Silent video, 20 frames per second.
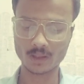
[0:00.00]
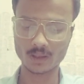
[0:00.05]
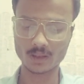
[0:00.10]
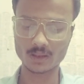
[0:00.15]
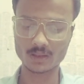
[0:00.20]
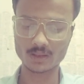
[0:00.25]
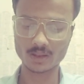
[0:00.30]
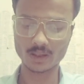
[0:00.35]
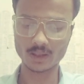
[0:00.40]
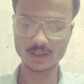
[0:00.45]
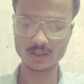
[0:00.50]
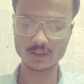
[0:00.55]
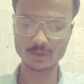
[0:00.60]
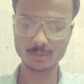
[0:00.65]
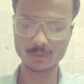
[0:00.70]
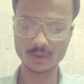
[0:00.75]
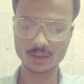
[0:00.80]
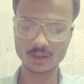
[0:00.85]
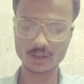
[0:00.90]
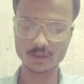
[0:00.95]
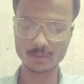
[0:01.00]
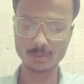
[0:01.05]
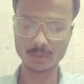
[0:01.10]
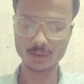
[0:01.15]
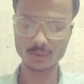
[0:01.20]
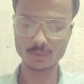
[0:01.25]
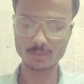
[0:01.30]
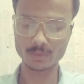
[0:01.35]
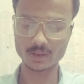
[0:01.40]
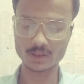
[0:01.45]
Its highest peak is
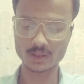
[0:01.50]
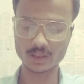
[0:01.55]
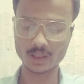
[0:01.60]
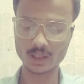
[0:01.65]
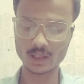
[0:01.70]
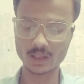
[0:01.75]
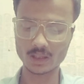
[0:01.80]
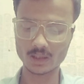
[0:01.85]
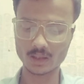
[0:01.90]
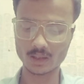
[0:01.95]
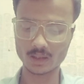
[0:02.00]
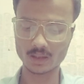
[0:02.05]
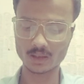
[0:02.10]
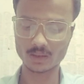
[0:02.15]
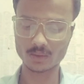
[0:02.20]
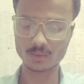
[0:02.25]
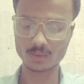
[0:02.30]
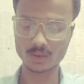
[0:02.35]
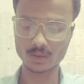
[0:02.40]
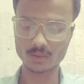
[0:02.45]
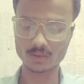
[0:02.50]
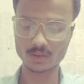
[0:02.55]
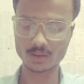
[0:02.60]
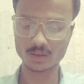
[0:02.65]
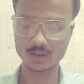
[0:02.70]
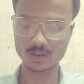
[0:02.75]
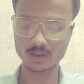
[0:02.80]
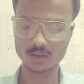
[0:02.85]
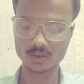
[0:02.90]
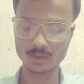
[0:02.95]
Mount Mitchell, height
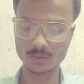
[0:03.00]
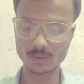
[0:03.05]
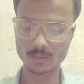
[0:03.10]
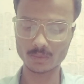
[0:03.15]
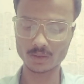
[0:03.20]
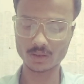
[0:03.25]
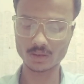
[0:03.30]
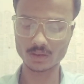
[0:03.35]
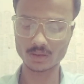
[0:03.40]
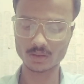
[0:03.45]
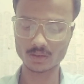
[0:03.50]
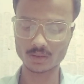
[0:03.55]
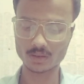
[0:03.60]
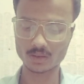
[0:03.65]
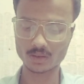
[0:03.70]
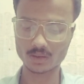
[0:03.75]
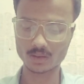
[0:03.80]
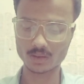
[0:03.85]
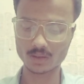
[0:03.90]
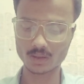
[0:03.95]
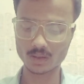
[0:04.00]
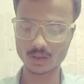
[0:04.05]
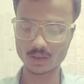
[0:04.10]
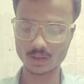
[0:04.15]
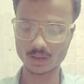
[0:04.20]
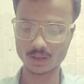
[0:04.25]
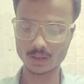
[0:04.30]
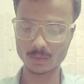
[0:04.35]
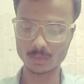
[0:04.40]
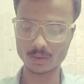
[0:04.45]
2,037 meters.
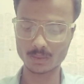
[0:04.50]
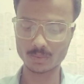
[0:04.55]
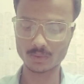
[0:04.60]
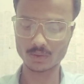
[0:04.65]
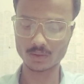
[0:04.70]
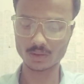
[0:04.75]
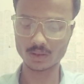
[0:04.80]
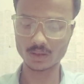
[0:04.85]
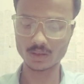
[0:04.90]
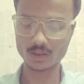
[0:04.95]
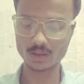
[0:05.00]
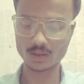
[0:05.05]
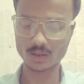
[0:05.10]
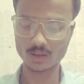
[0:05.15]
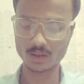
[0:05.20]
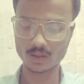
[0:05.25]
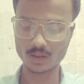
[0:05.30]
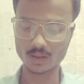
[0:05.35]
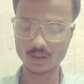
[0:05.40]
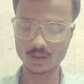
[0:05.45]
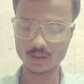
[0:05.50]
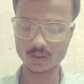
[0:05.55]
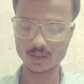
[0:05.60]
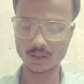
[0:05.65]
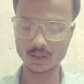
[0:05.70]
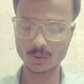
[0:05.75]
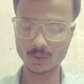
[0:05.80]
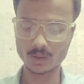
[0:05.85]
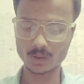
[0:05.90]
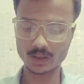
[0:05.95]
Number 14.
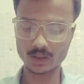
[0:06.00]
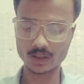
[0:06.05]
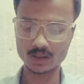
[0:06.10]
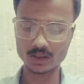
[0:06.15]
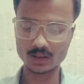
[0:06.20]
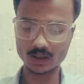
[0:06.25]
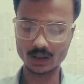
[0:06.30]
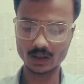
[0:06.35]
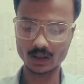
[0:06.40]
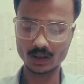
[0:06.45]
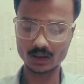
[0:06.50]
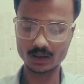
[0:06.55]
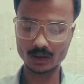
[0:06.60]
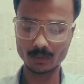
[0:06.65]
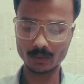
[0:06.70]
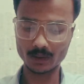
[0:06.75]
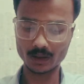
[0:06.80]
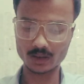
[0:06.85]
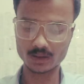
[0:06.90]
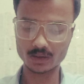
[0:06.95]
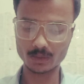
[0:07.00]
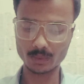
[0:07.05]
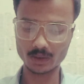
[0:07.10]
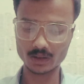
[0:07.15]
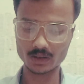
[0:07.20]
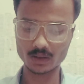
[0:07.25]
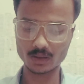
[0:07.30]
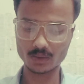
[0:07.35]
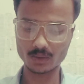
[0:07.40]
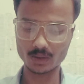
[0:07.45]
The Yucatan Channel separates
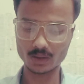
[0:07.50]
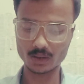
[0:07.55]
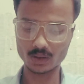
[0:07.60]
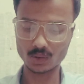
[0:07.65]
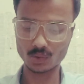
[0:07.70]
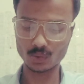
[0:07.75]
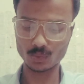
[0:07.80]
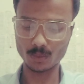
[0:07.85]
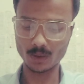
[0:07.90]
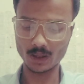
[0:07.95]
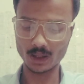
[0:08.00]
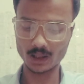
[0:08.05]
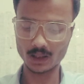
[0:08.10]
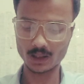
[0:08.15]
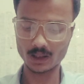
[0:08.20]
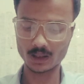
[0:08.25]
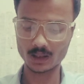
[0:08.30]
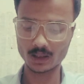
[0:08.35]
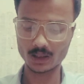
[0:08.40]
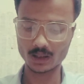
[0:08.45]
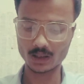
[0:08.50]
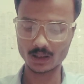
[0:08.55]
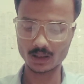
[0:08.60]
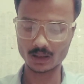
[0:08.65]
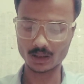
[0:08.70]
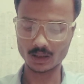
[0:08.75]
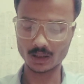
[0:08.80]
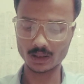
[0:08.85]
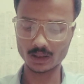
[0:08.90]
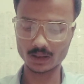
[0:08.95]
Mexico and Cuba,
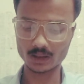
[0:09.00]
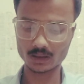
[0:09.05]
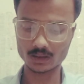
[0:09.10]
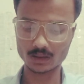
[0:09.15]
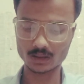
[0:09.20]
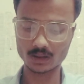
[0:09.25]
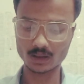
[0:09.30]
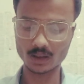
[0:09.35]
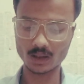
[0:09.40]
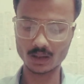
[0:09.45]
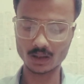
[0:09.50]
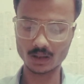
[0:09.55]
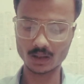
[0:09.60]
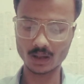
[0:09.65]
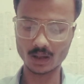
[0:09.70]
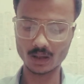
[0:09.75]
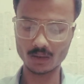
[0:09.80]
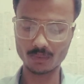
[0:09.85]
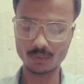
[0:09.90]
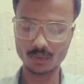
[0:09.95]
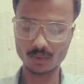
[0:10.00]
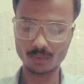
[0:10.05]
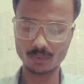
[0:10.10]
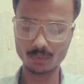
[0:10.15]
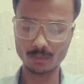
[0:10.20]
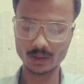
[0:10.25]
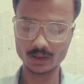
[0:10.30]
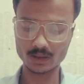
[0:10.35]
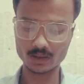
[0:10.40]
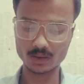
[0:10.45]
connects the Gulf of
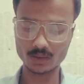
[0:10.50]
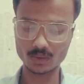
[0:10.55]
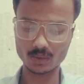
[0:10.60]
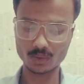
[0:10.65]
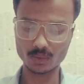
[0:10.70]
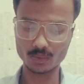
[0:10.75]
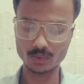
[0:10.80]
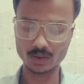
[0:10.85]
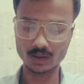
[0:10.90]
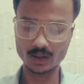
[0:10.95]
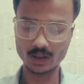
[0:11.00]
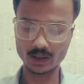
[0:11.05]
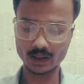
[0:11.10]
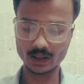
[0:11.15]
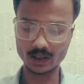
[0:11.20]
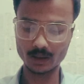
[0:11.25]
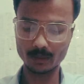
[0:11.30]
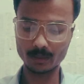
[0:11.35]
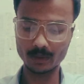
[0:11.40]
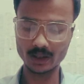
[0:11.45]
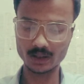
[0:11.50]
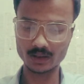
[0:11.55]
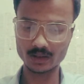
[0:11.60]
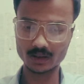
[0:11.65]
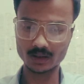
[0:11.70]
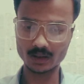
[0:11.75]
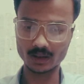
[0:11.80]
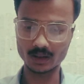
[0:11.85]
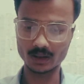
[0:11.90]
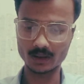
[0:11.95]
Mexico with the Caribbean
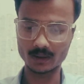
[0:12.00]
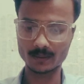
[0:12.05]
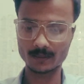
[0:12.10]
Sea.